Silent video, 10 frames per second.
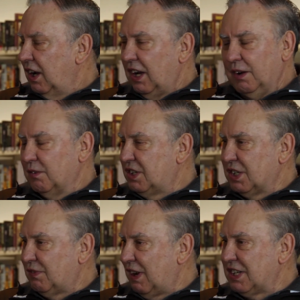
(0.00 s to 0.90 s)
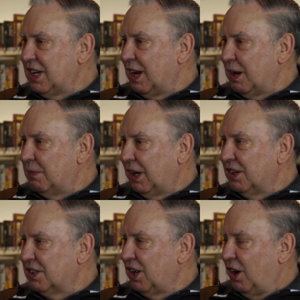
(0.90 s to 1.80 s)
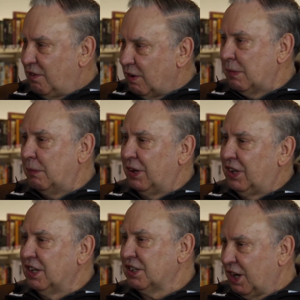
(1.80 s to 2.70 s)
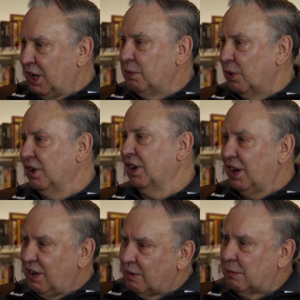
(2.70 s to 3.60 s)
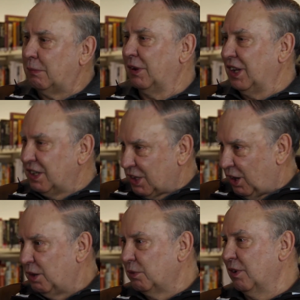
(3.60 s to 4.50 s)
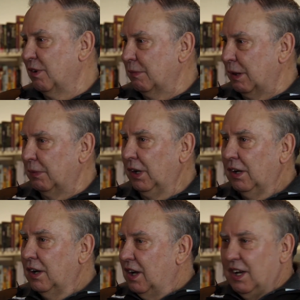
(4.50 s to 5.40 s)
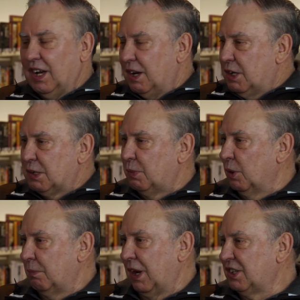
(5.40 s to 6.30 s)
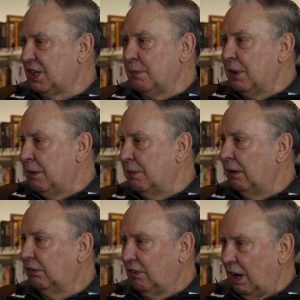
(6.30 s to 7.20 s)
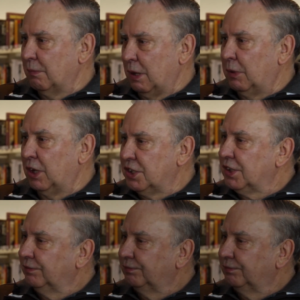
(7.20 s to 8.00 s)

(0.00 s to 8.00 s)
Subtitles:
And it was just fascinating because I'd remember things that he wouldn't, and he'd remember things that I wouldn't remember, and it just brought back so many great memories.